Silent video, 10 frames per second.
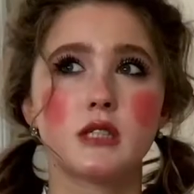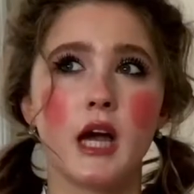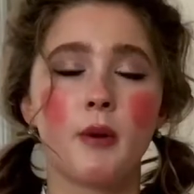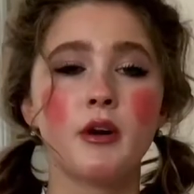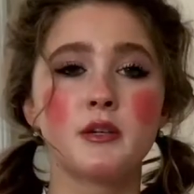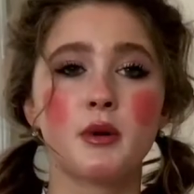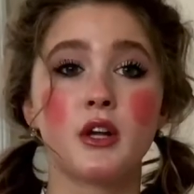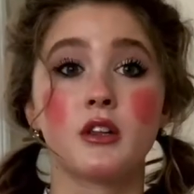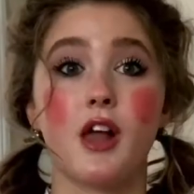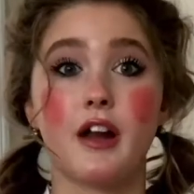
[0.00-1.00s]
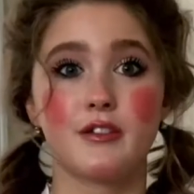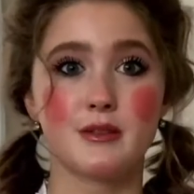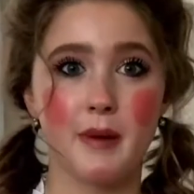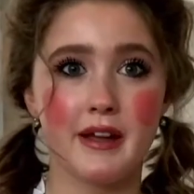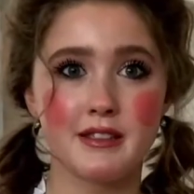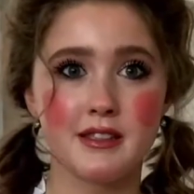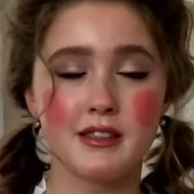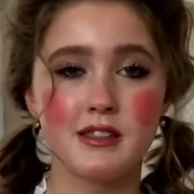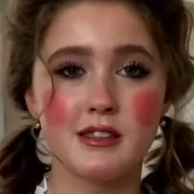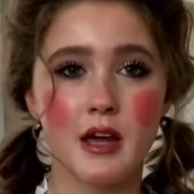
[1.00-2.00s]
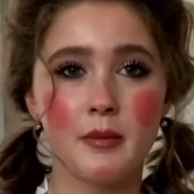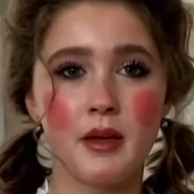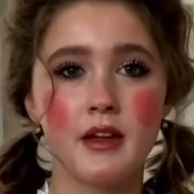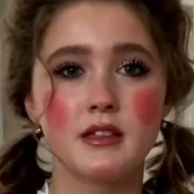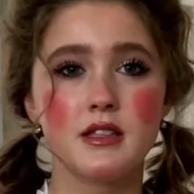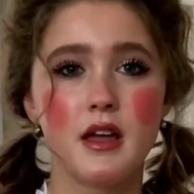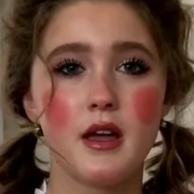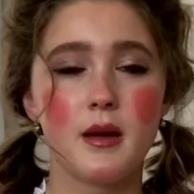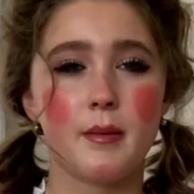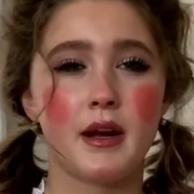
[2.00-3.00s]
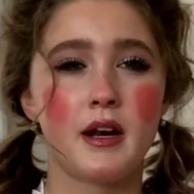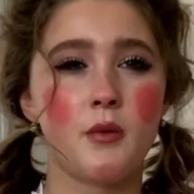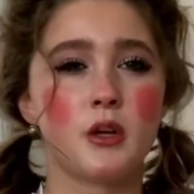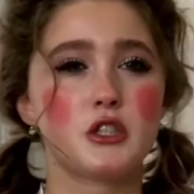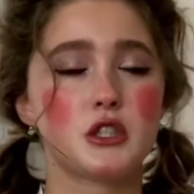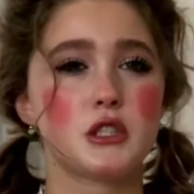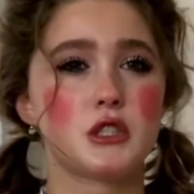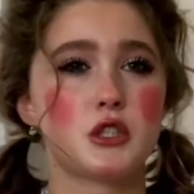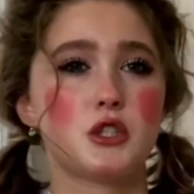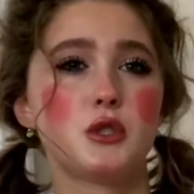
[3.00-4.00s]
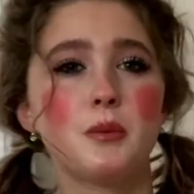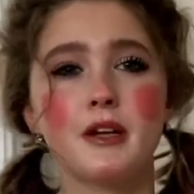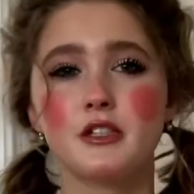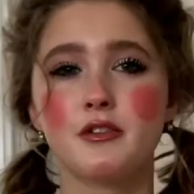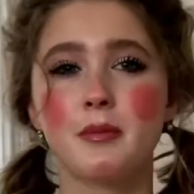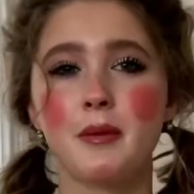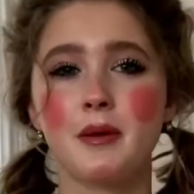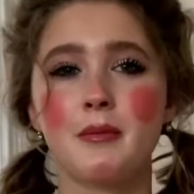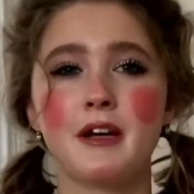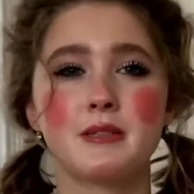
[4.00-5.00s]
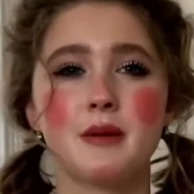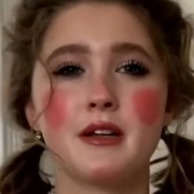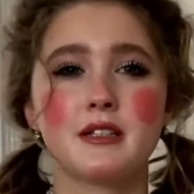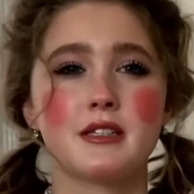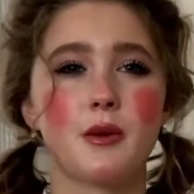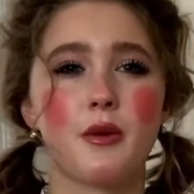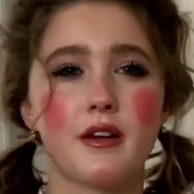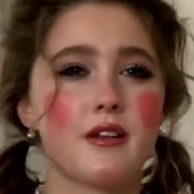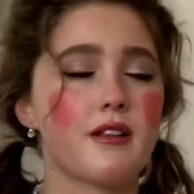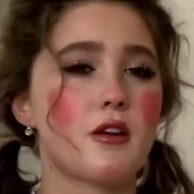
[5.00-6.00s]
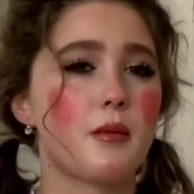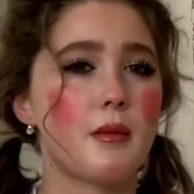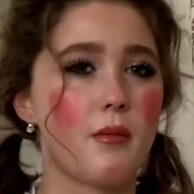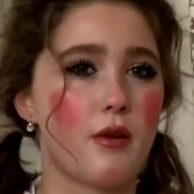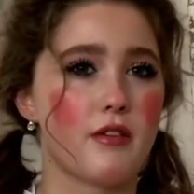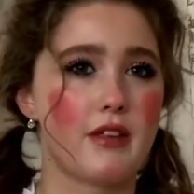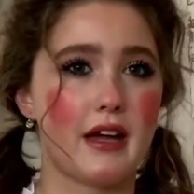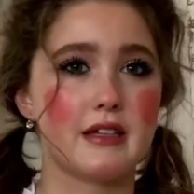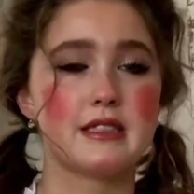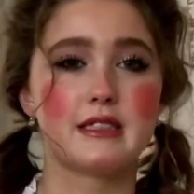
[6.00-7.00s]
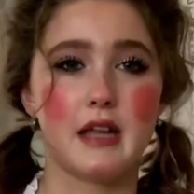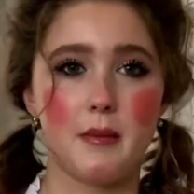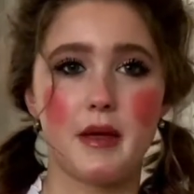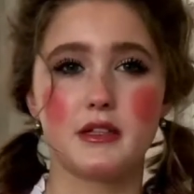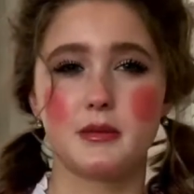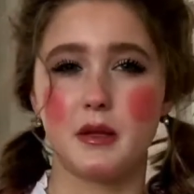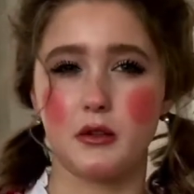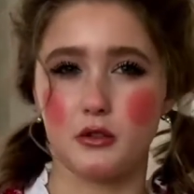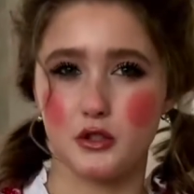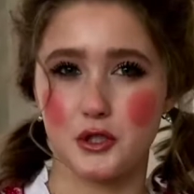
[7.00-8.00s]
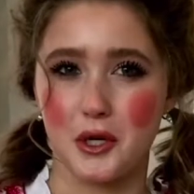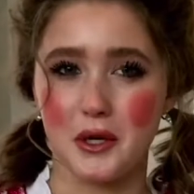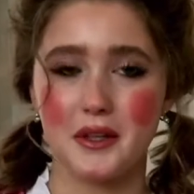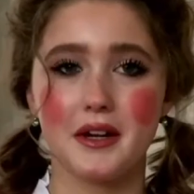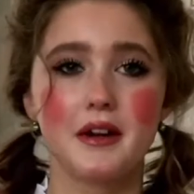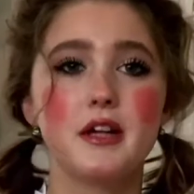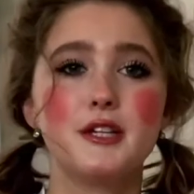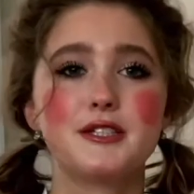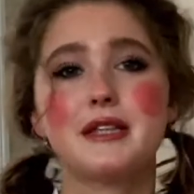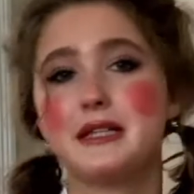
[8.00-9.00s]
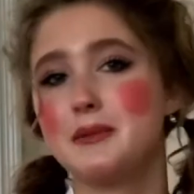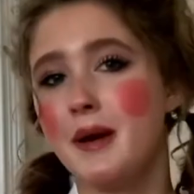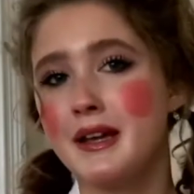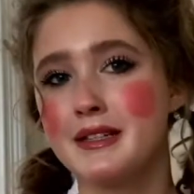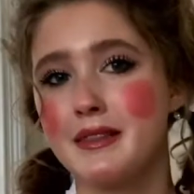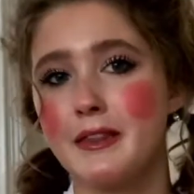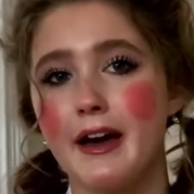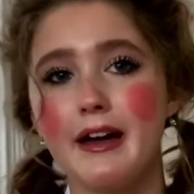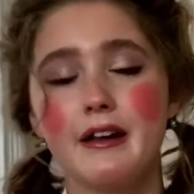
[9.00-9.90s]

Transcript: wanted to put a lot of spice in these cupcakes, but I didn't want too much of the pumpkin pie spice because I wanted a little bit more of that cinnamon to be a little stronger there. So that's why I did that.